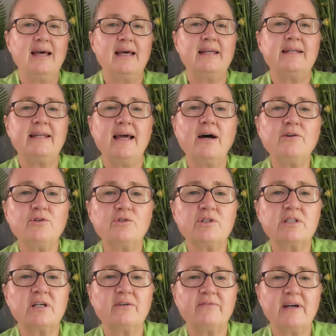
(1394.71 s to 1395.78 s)
and now you're
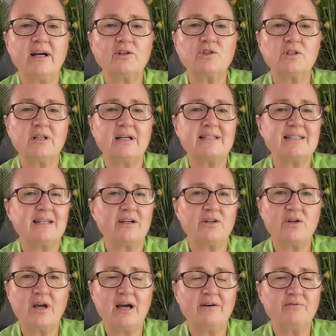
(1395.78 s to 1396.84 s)
self-actualizing and
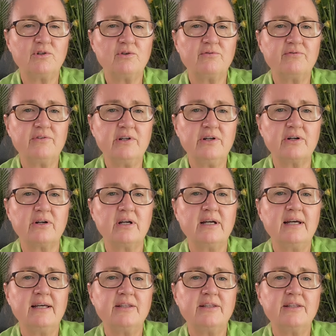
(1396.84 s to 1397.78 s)
you have no fear.